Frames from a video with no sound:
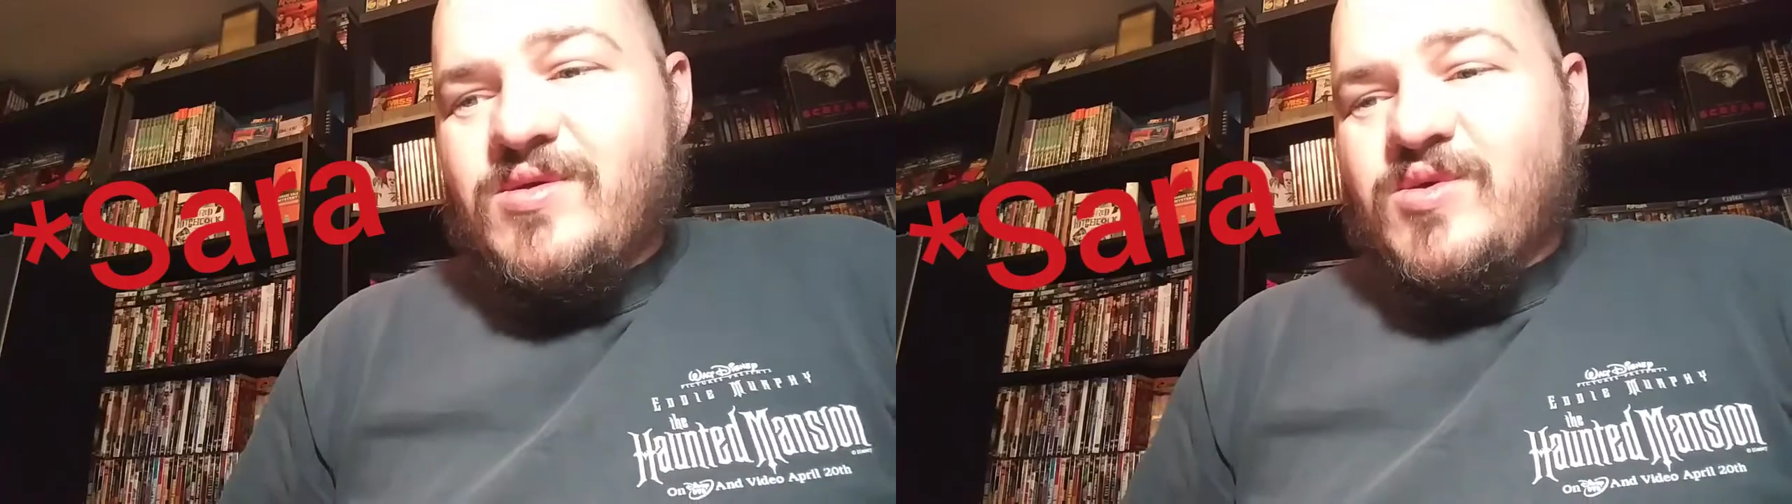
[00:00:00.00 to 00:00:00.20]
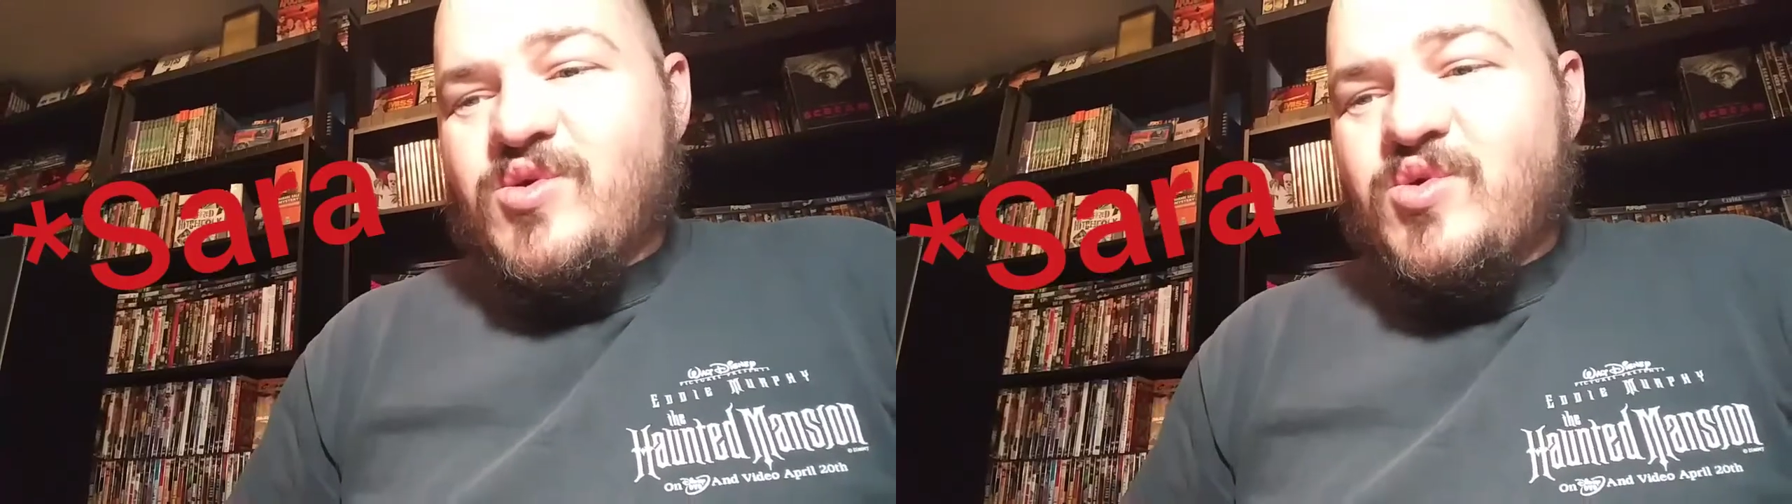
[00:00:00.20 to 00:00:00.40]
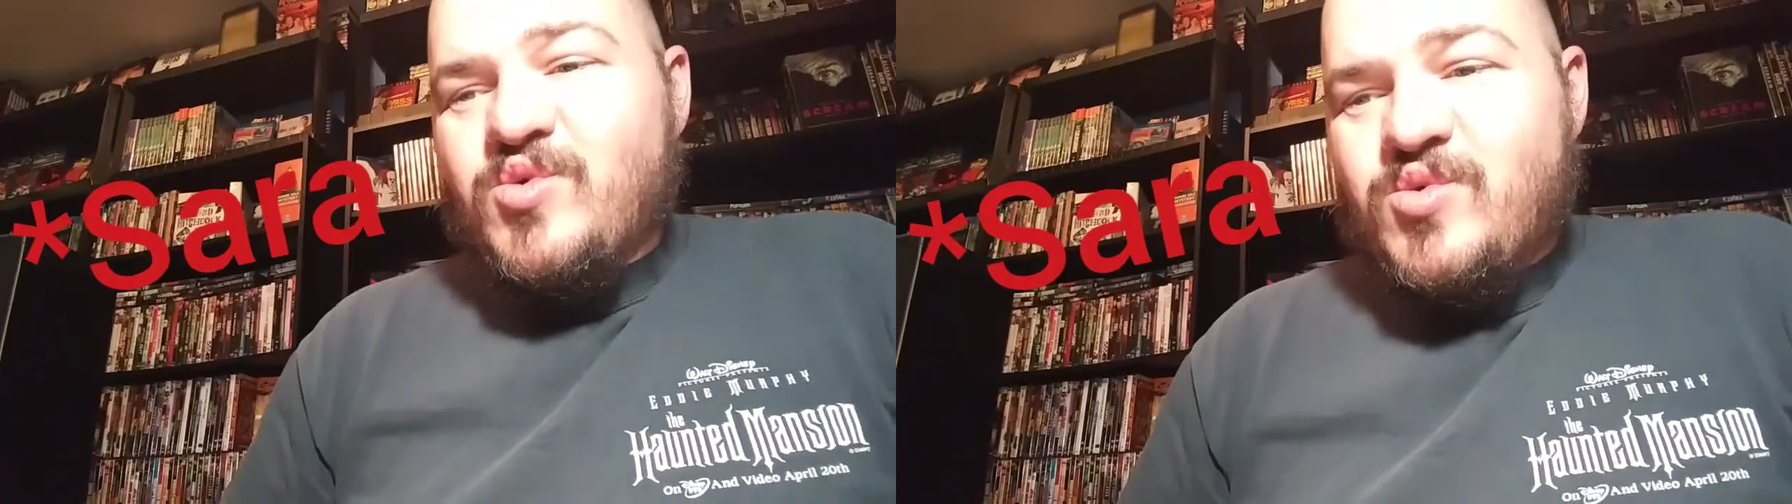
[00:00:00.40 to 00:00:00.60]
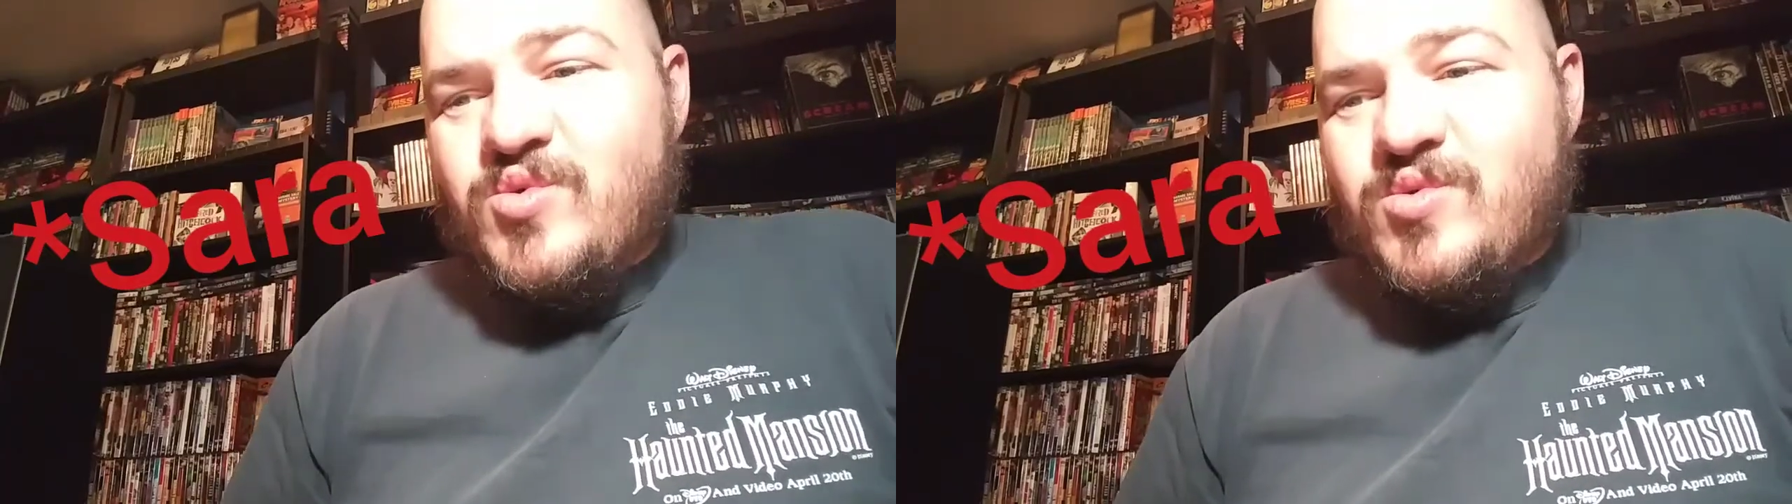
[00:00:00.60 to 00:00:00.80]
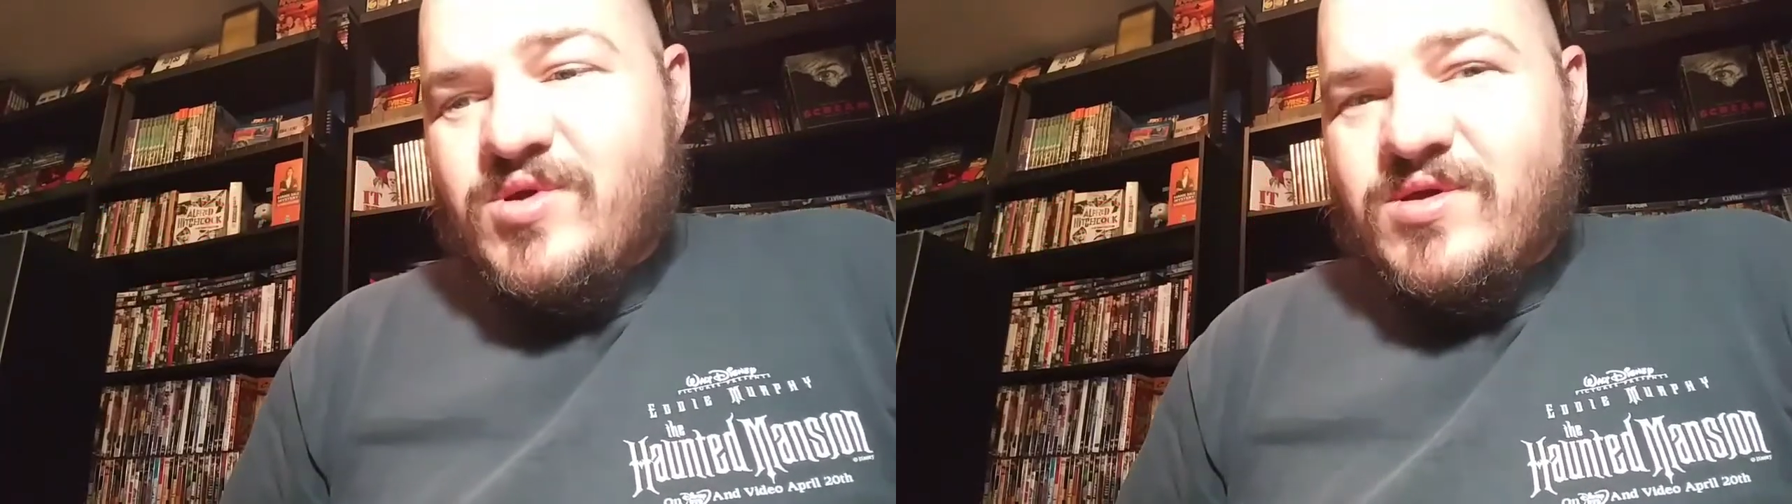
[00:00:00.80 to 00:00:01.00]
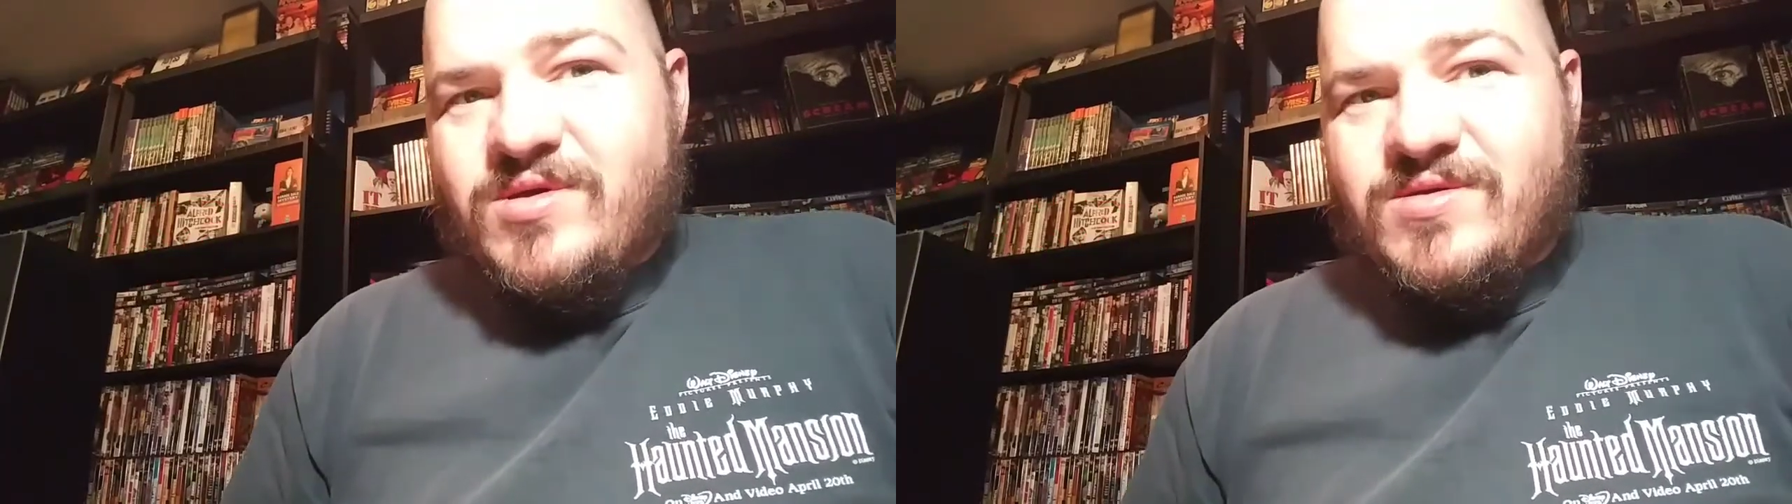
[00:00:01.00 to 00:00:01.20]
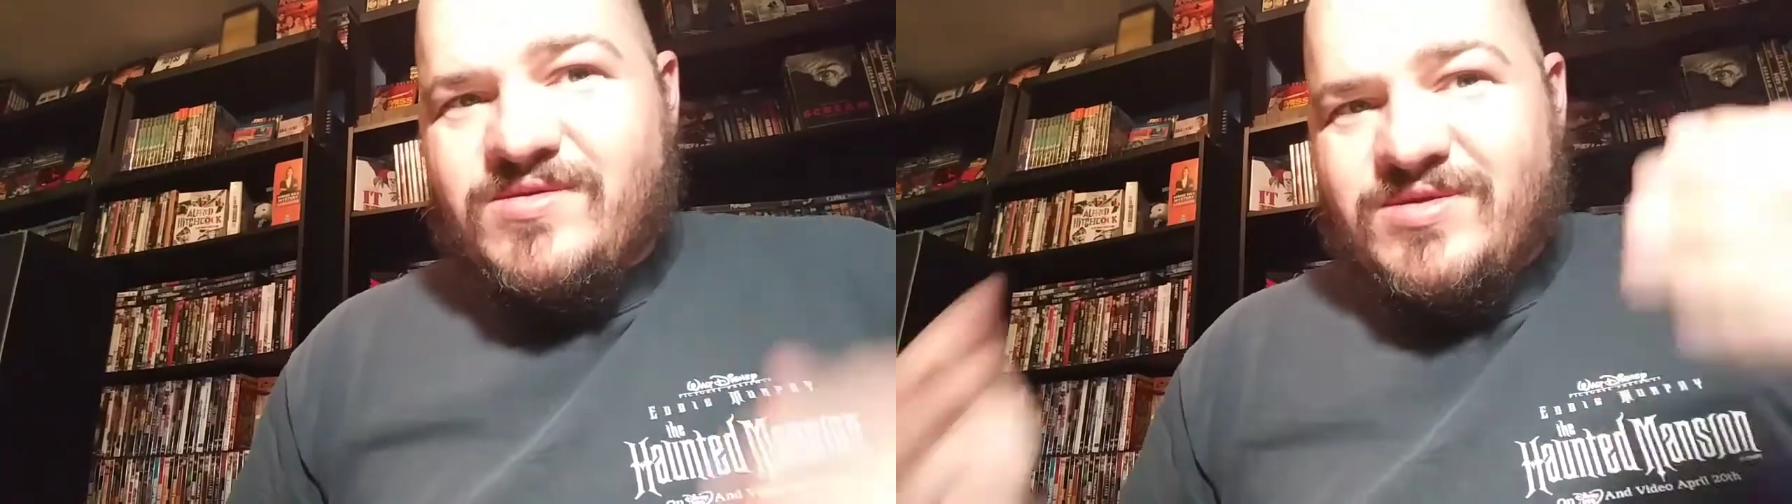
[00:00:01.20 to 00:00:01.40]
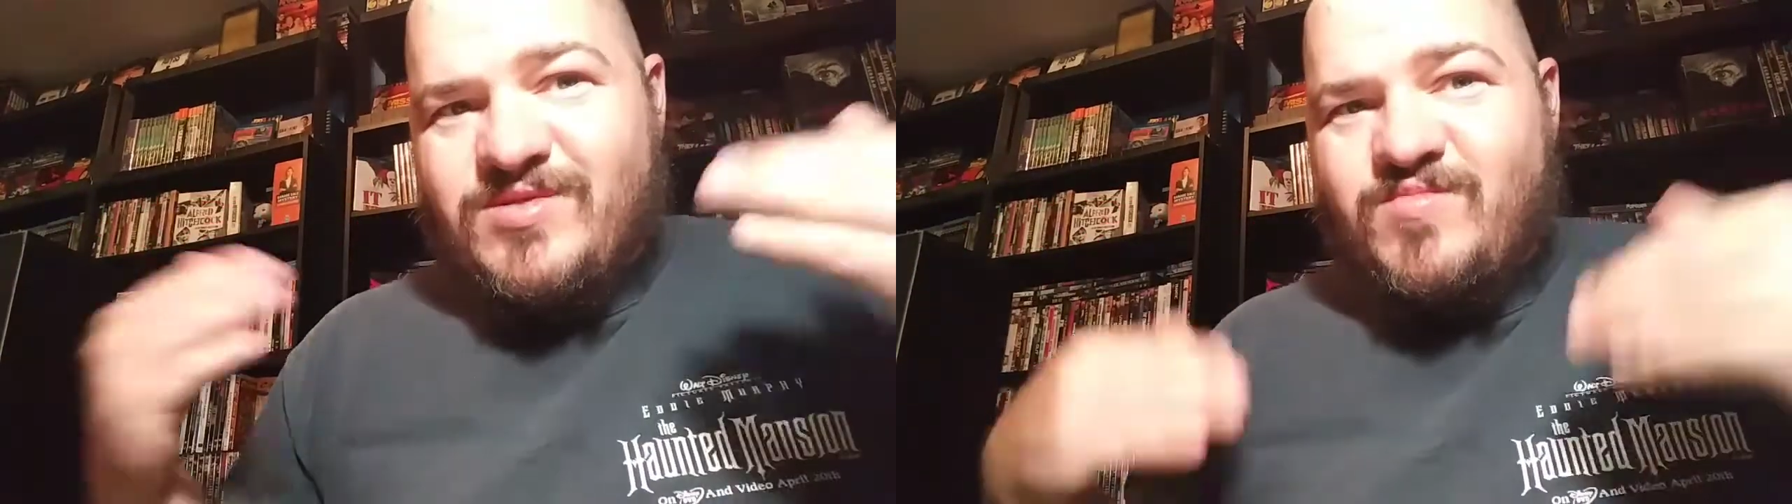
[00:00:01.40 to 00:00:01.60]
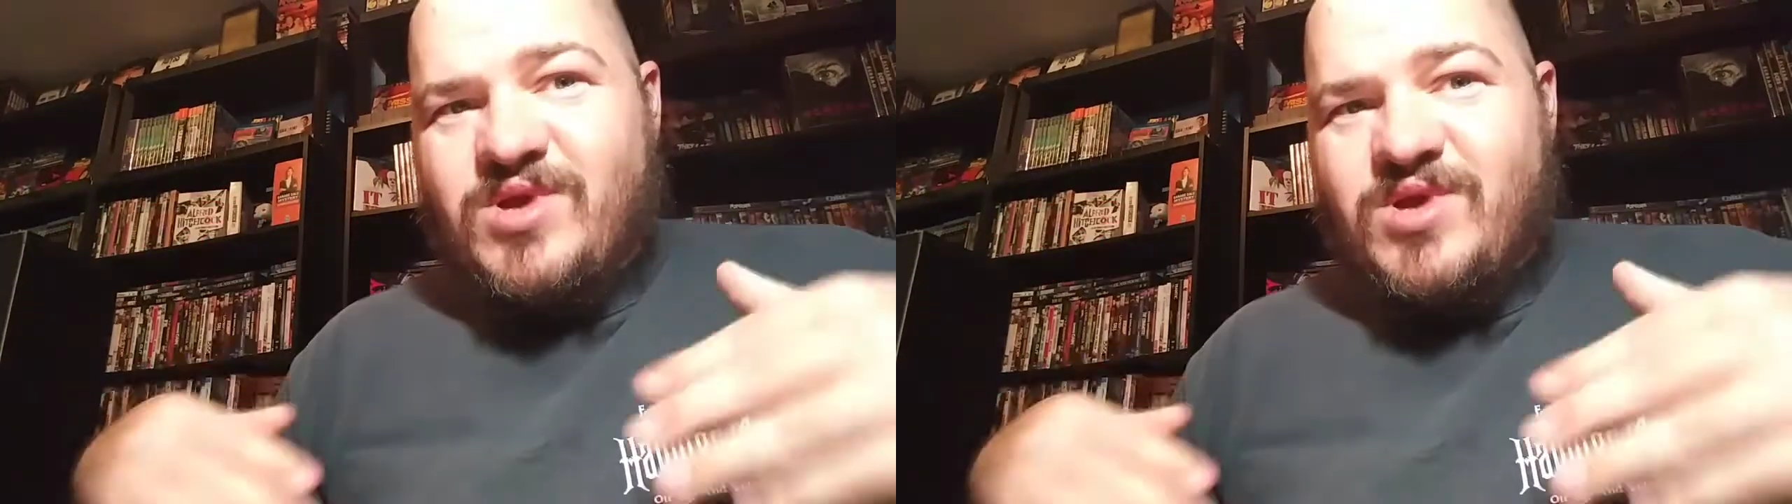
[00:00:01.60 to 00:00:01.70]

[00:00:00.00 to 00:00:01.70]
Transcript: who